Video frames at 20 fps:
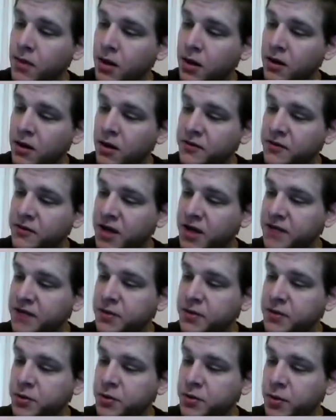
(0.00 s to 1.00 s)
Phi of
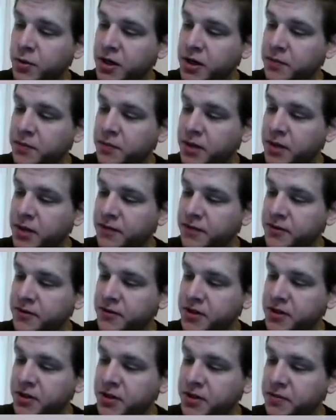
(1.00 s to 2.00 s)
2 squared by the first
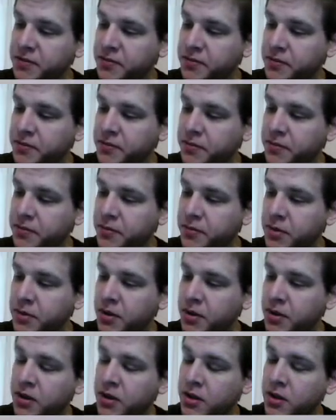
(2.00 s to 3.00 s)
theorem
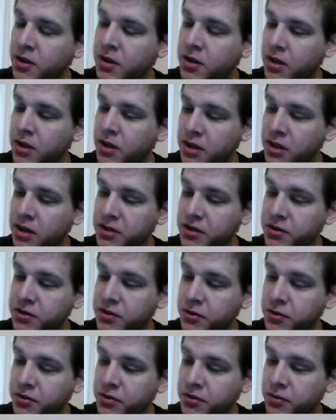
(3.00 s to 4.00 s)
is
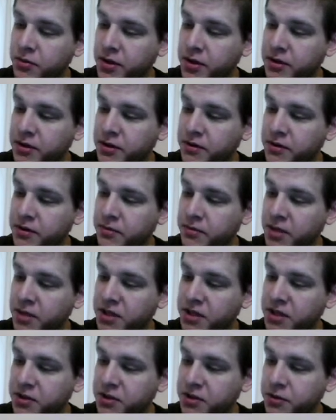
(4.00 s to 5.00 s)
2 squared
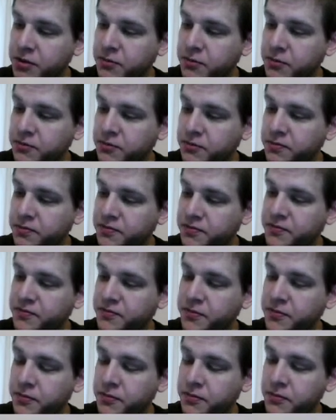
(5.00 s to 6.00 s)
minus 2,
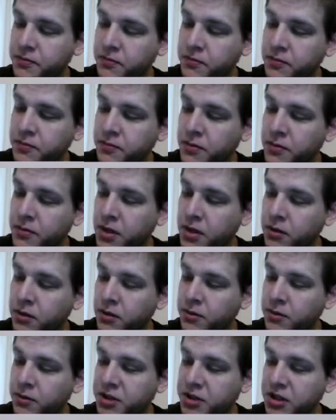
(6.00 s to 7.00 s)

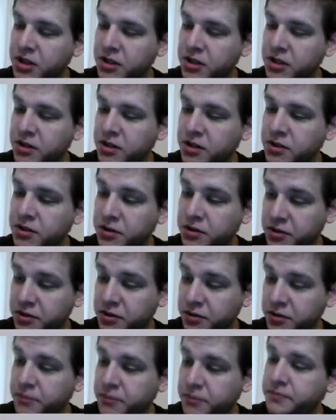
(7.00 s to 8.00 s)
which is just 2.